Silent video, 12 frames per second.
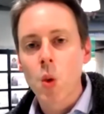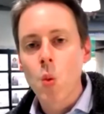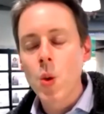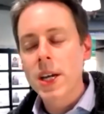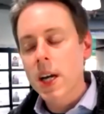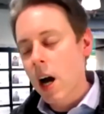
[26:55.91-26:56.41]

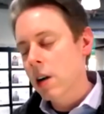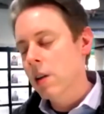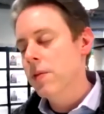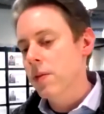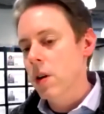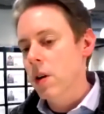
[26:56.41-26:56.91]
we kind
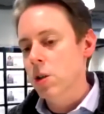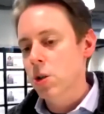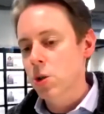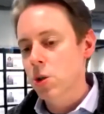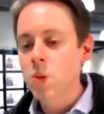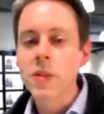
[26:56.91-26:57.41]
of
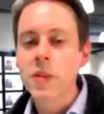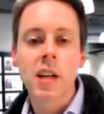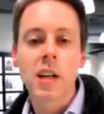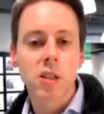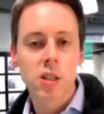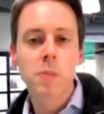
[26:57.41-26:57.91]
assumed that
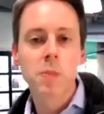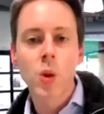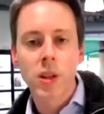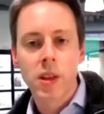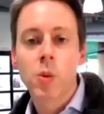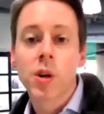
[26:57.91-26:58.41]
at some
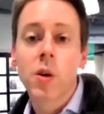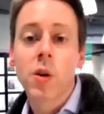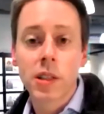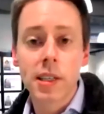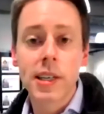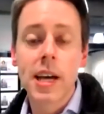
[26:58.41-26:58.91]
point they were
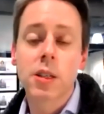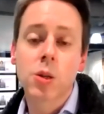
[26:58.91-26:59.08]
going to get